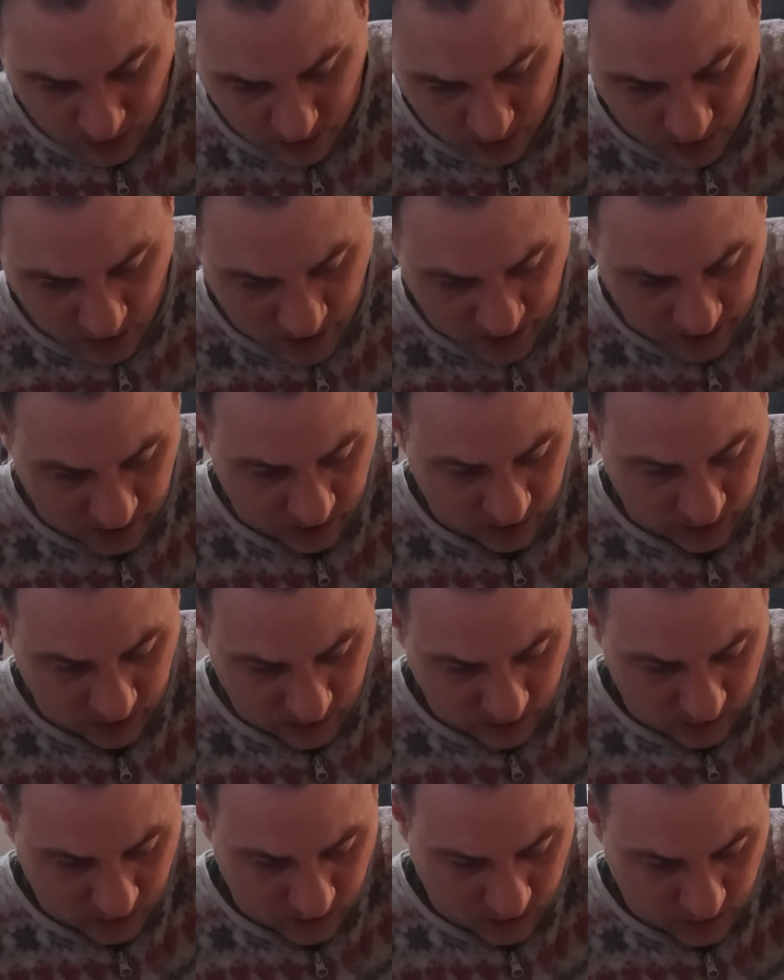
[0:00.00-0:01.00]

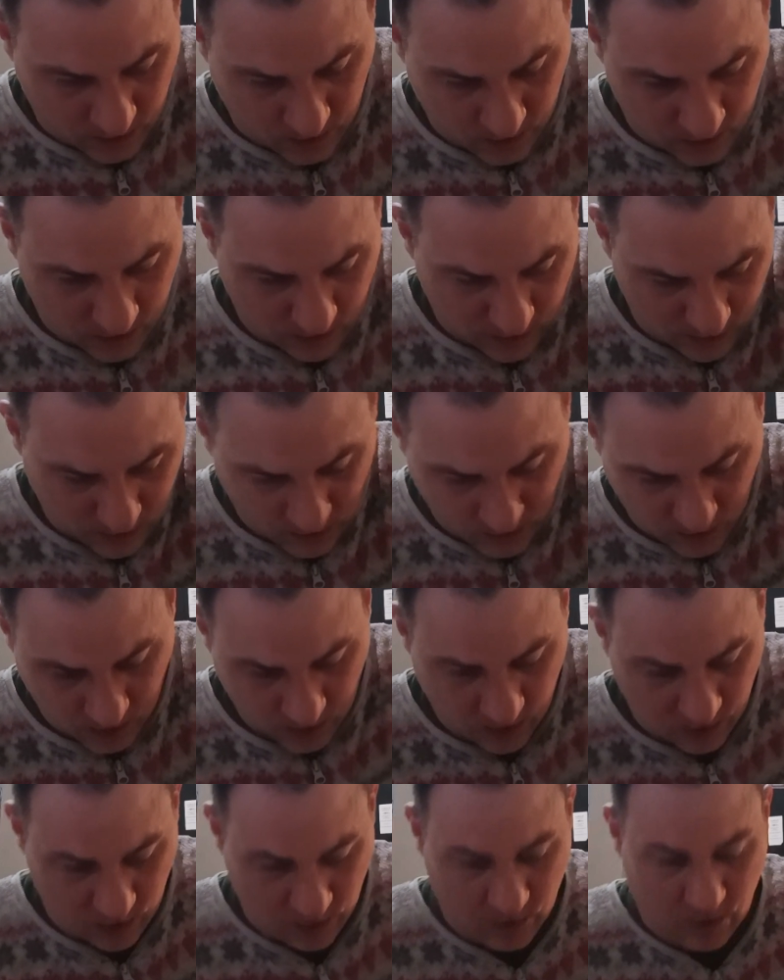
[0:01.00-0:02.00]
it
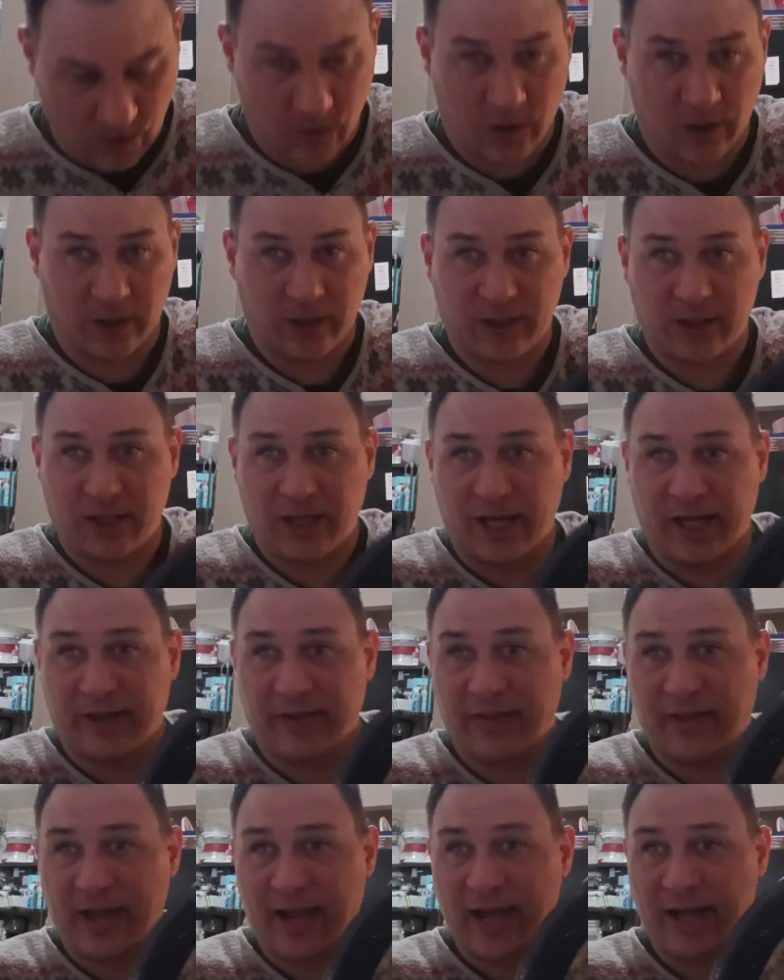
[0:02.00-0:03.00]
looks like
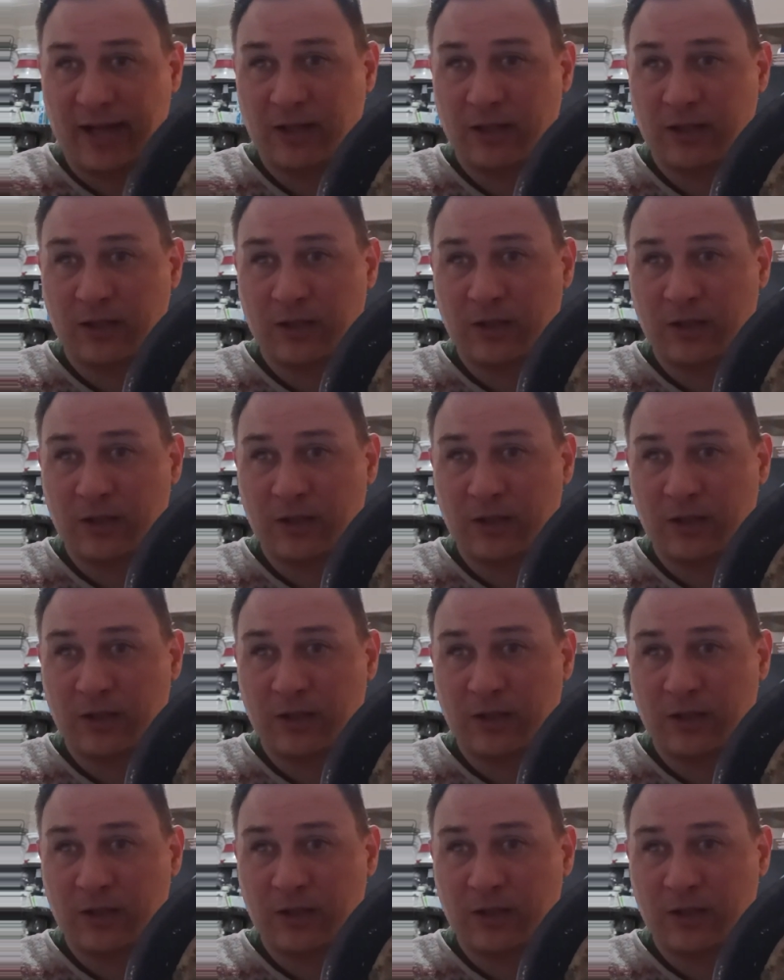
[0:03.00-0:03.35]
that,